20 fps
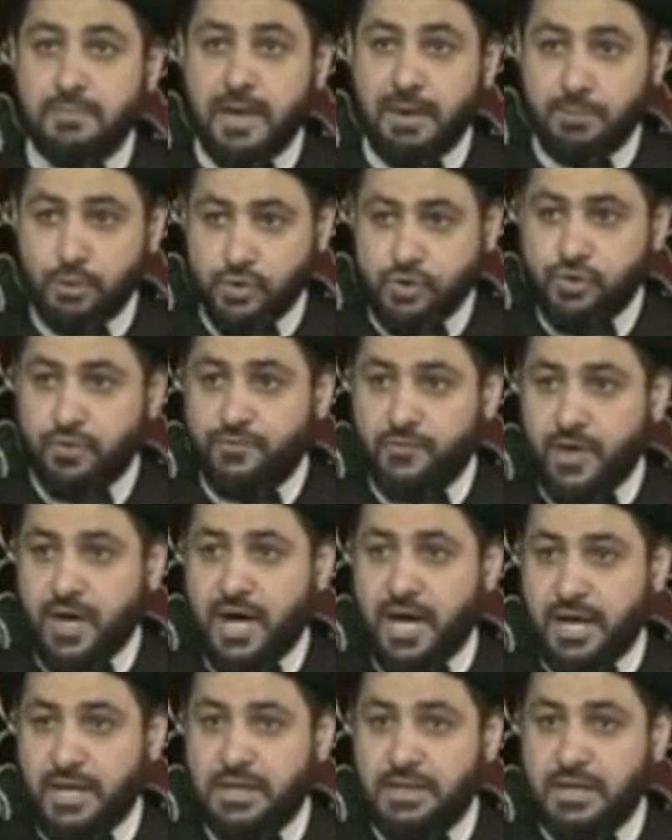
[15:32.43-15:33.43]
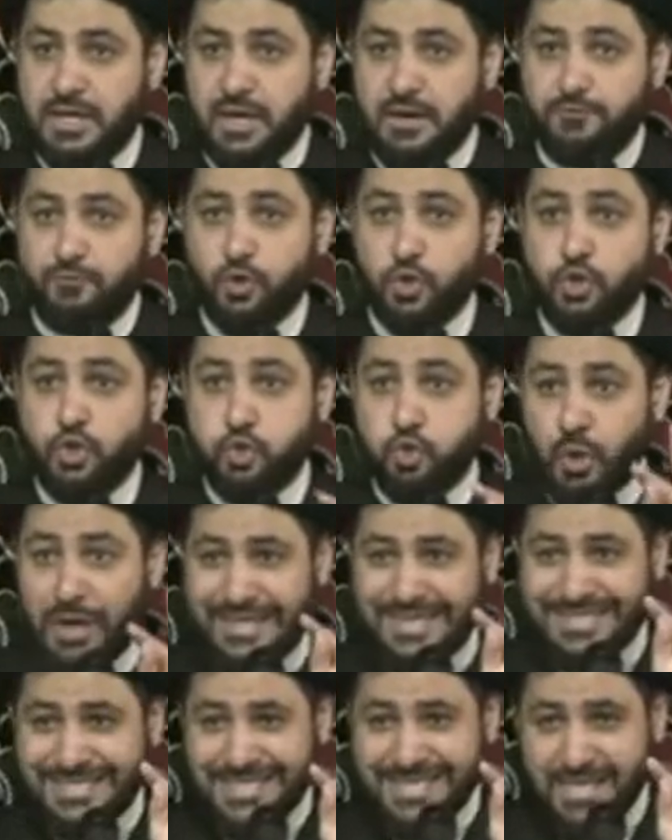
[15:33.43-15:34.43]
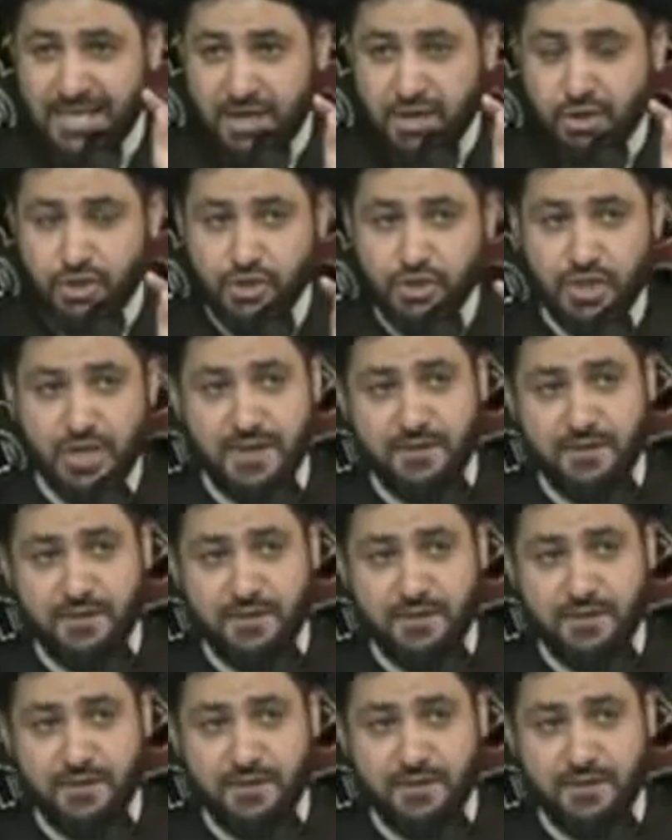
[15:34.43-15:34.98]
Abu Sufyan, for 20 years,